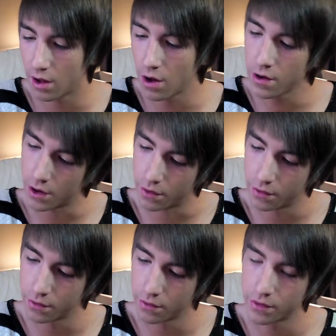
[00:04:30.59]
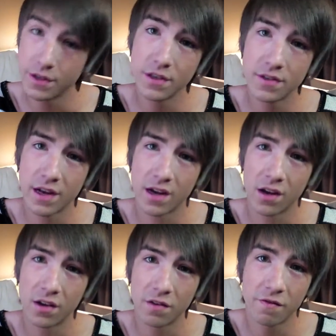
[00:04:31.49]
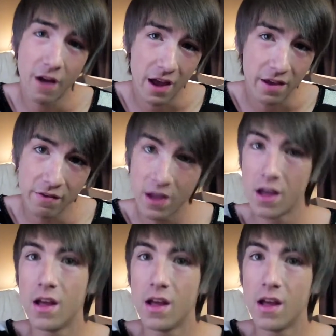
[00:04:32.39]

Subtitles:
Oh no, this is like a five.